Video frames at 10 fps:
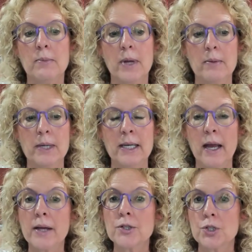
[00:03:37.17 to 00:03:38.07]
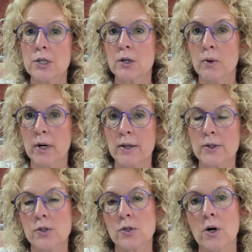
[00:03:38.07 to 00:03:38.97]
maybe next year when I
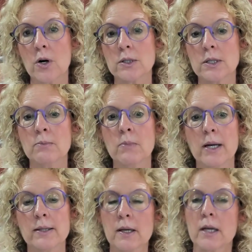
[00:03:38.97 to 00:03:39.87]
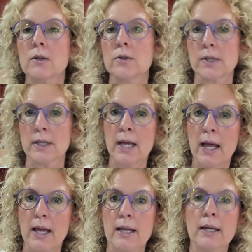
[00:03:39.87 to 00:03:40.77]
start my cycles
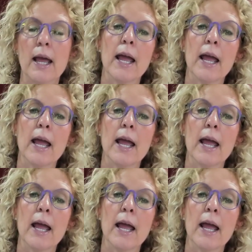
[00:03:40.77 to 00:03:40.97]
again,